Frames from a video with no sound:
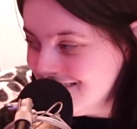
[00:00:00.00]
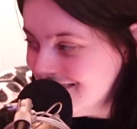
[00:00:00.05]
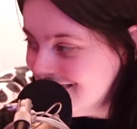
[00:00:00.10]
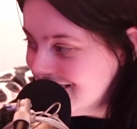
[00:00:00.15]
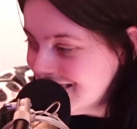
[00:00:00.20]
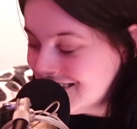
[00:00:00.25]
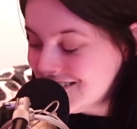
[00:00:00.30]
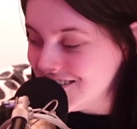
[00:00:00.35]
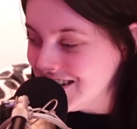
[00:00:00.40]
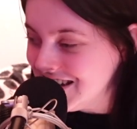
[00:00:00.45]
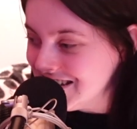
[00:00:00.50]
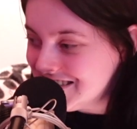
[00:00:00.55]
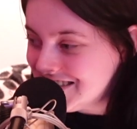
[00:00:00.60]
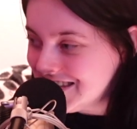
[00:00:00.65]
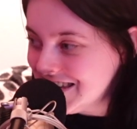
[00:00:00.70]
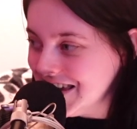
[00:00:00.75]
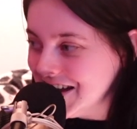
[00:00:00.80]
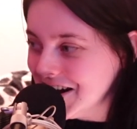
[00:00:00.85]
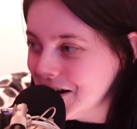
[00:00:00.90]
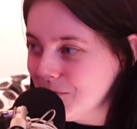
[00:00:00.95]
going into
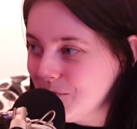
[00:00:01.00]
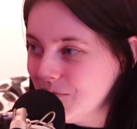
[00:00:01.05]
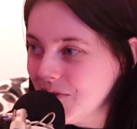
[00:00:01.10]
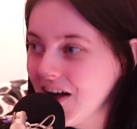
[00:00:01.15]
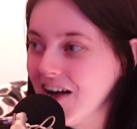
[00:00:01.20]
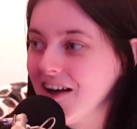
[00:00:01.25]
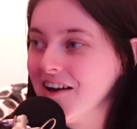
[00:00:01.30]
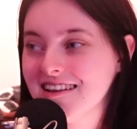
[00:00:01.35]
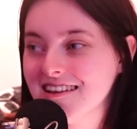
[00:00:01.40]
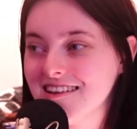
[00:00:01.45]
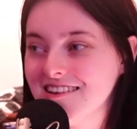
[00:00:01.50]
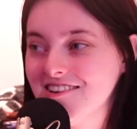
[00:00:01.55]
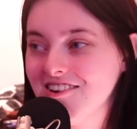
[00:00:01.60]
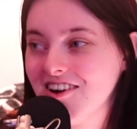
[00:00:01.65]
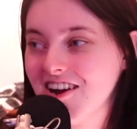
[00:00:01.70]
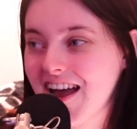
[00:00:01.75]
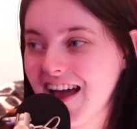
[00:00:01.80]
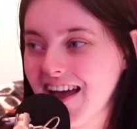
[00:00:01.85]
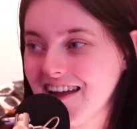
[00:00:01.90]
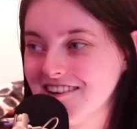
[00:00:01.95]
here, but
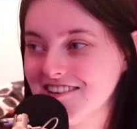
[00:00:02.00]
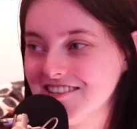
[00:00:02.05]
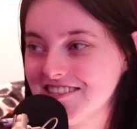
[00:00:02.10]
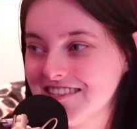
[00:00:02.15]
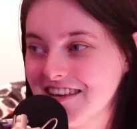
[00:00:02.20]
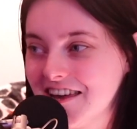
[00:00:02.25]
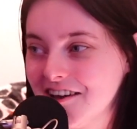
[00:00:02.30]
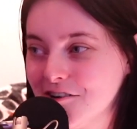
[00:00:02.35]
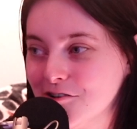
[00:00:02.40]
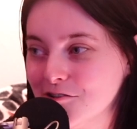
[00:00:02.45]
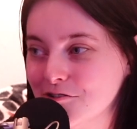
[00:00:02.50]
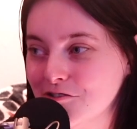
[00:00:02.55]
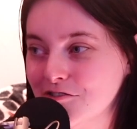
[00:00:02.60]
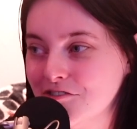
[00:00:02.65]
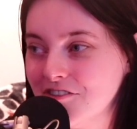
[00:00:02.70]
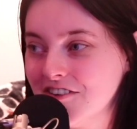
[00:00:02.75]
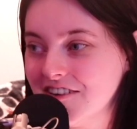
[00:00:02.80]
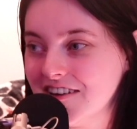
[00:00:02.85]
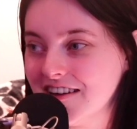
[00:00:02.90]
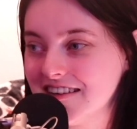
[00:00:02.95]
your higher
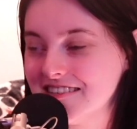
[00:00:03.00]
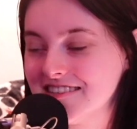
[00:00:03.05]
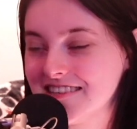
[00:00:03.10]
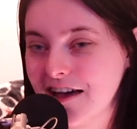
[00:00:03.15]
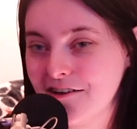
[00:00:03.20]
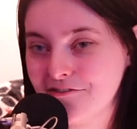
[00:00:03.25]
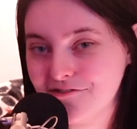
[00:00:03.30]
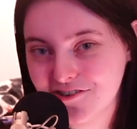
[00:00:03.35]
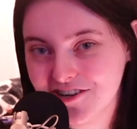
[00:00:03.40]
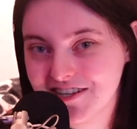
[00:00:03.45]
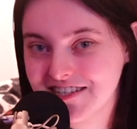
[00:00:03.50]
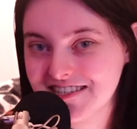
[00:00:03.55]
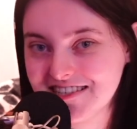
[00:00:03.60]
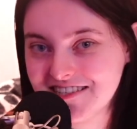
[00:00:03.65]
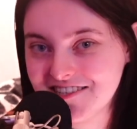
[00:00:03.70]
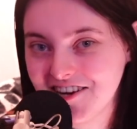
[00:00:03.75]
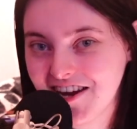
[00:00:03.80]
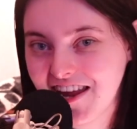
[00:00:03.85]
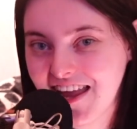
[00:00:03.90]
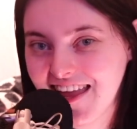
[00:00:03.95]
self is that voice
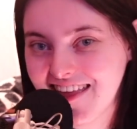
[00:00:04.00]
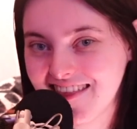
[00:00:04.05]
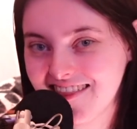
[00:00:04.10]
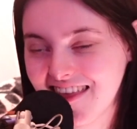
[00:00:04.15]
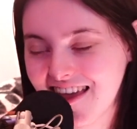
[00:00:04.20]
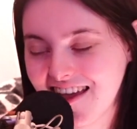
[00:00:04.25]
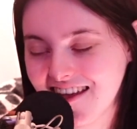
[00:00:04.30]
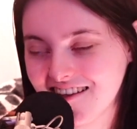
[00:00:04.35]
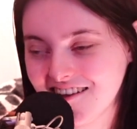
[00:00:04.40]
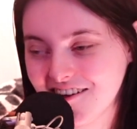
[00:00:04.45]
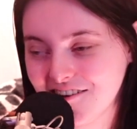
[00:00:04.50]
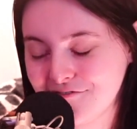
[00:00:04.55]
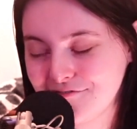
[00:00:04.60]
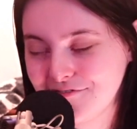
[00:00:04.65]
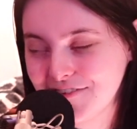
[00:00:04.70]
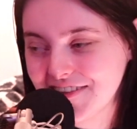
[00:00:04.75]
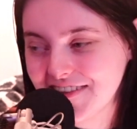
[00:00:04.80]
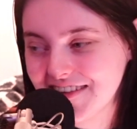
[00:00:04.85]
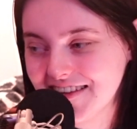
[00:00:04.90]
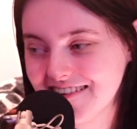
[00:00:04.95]
in your head, that gut
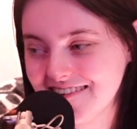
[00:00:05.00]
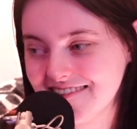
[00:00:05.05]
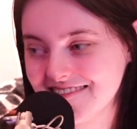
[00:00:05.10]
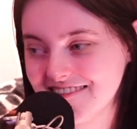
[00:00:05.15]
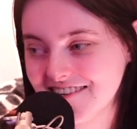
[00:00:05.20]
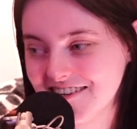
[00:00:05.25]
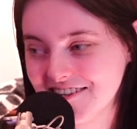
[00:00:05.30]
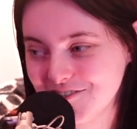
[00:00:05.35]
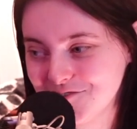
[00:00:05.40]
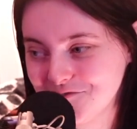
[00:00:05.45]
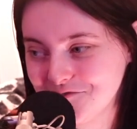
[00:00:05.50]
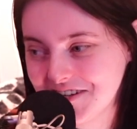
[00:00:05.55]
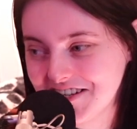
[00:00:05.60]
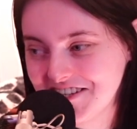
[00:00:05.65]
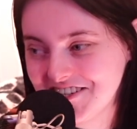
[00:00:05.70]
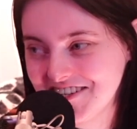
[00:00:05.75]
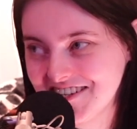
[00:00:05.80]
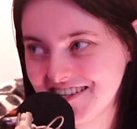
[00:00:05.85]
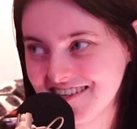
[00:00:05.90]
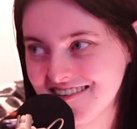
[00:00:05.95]
feeling, your
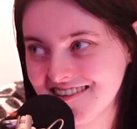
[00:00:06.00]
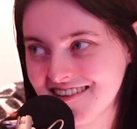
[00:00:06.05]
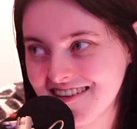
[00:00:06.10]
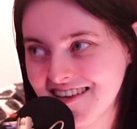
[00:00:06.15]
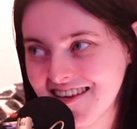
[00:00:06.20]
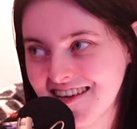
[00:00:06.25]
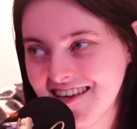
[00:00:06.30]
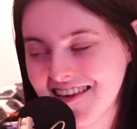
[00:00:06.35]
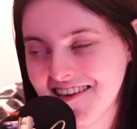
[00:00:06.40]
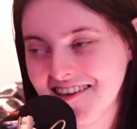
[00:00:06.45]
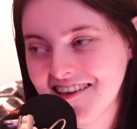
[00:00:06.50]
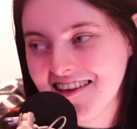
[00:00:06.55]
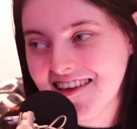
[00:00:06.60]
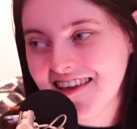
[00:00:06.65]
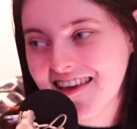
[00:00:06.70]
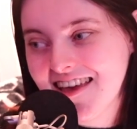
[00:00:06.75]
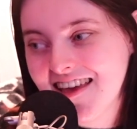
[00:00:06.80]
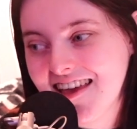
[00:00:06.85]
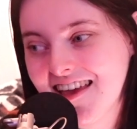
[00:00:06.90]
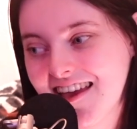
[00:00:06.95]
intuition,
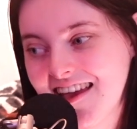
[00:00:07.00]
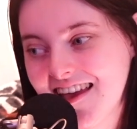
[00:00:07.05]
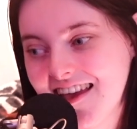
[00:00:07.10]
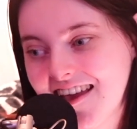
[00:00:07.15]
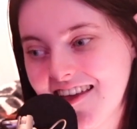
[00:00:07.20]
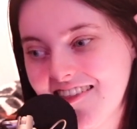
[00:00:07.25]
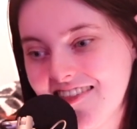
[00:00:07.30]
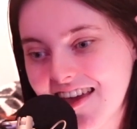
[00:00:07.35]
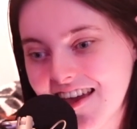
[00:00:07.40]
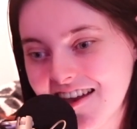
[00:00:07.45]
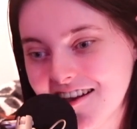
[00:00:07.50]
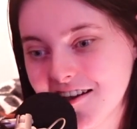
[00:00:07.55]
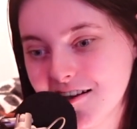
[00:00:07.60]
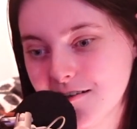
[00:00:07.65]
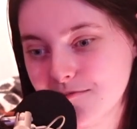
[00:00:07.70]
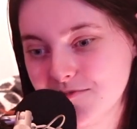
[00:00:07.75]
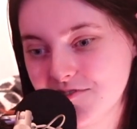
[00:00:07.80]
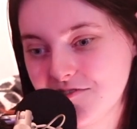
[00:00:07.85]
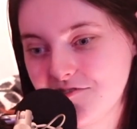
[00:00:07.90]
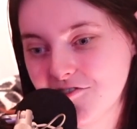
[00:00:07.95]
and that
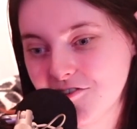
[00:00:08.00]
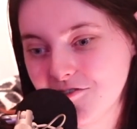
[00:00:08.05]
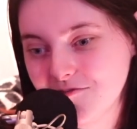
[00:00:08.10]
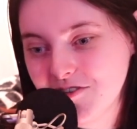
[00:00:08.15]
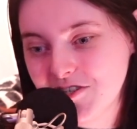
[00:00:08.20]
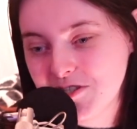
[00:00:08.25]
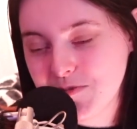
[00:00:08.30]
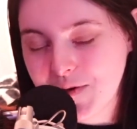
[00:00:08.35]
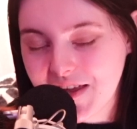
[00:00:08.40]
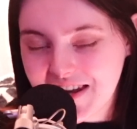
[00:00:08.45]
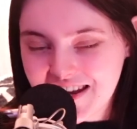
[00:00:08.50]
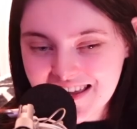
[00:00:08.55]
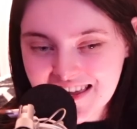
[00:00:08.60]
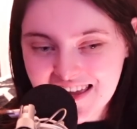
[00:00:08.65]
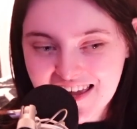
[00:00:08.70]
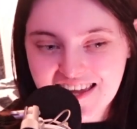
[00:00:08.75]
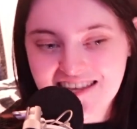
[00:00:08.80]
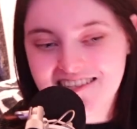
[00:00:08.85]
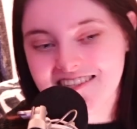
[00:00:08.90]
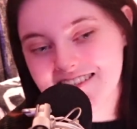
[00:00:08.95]
comes from your spirit
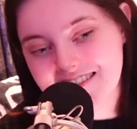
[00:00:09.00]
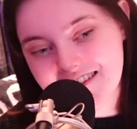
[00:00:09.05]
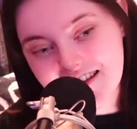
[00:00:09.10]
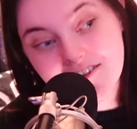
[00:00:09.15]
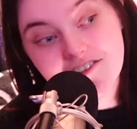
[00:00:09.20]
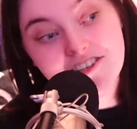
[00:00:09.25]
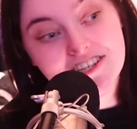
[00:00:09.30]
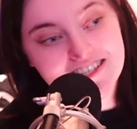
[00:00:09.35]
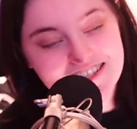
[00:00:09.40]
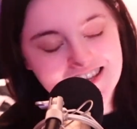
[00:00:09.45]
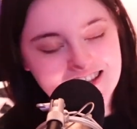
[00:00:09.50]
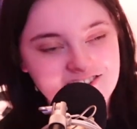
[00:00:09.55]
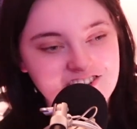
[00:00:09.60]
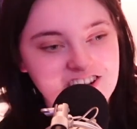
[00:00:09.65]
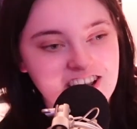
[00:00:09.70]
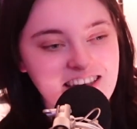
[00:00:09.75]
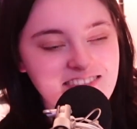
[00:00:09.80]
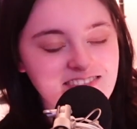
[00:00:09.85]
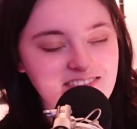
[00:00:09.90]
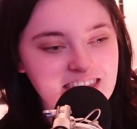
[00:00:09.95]
guides,
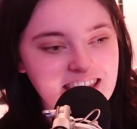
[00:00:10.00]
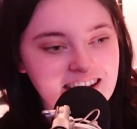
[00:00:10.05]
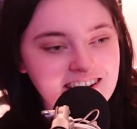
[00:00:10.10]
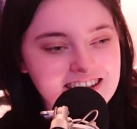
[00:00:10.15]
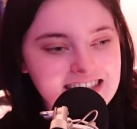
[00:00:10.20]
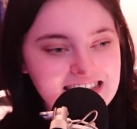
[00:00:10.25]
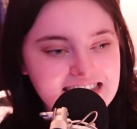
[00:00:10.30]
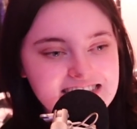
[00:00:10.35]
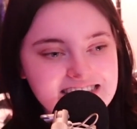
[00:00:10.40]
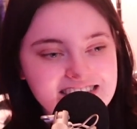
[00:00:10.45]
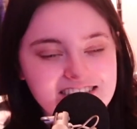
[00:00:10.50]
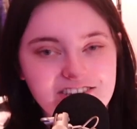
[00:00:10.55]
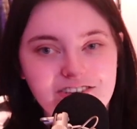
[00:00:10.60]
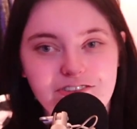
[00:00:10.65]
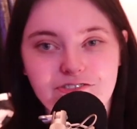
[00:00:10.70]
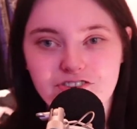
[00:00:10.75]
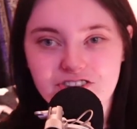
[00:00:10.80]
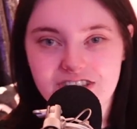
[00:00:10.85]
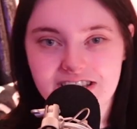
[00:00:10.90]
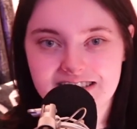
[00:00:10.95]
etc., and they are guiding you
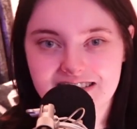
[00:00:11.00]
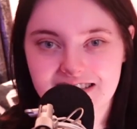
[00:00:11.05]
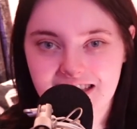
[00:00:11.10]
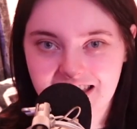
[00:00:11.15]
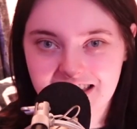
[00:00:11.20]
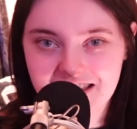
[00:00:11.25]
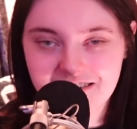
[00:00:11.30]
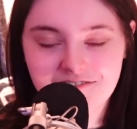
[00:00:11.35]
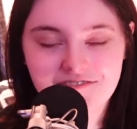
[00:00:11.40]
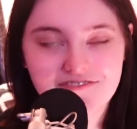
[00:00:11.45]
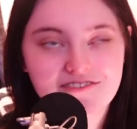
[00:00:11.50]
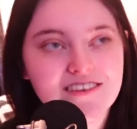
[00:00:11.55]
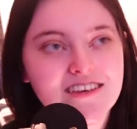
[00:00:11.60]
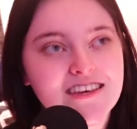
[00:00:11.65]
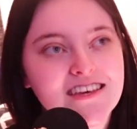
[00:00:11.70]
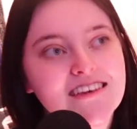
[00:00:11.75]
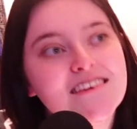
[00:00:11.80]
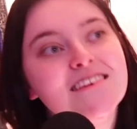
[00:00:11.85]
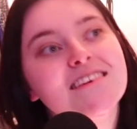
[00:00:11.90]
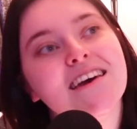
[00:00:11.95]
through this life,
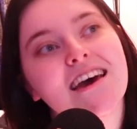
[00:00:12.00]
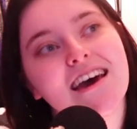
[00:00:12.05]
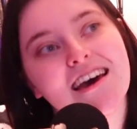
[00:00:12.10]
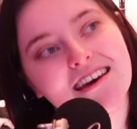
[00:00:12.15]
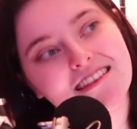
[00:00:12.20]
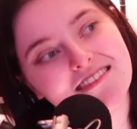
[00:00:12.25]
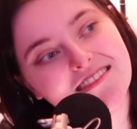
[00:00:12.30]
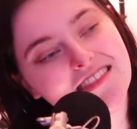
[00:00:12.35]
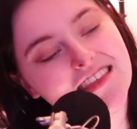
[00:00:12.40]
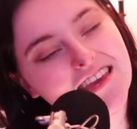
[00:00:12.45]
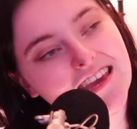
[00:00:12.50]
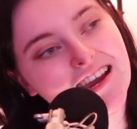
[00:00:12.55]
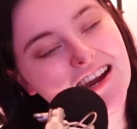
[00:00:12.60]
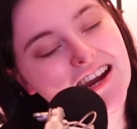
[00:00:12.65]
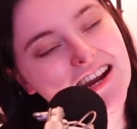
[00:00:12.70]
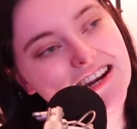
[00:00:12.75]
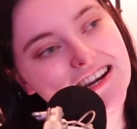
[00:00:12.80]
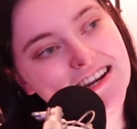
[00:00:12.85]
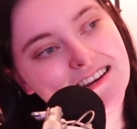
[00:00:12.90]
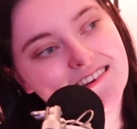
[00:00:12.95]
and they
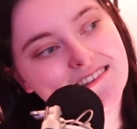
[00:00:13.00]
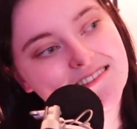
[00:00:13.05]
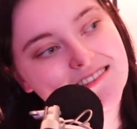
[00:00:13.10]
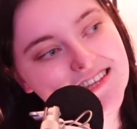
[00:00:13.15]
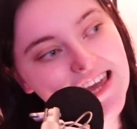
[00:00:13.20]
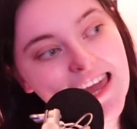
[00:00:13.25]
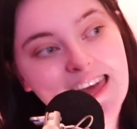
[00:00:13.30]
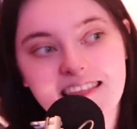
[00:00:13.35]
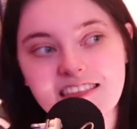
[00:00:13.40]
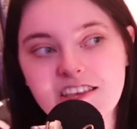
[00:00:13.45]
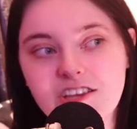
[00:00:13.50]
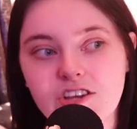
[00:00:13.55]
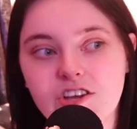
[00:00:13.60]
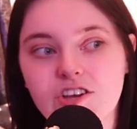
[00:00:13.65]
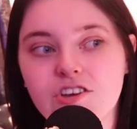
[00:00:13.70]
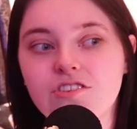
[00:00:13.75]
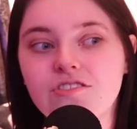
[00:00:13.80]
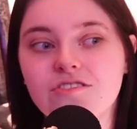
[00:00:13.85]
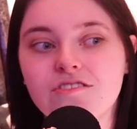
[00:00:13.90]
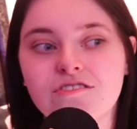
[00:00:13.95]
are telling
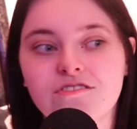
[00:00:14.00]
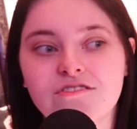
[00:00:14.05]
you